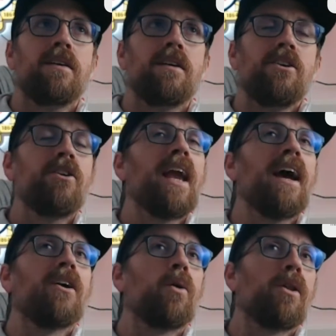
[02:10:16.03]
You
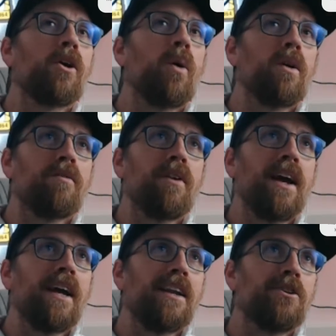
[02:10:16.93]
can't go to the corner
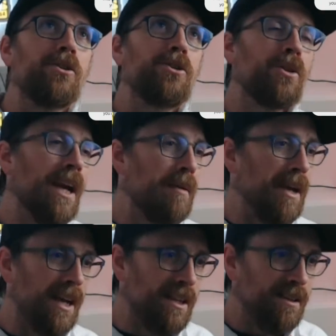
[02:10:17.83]
flag in a 2-2 game,
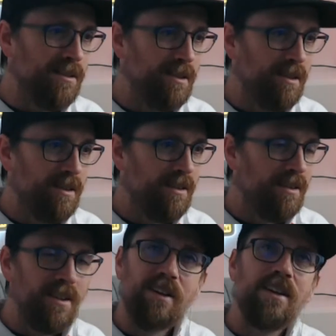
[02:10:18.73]
can you?
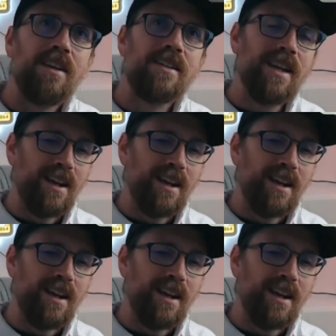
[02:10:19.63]
Just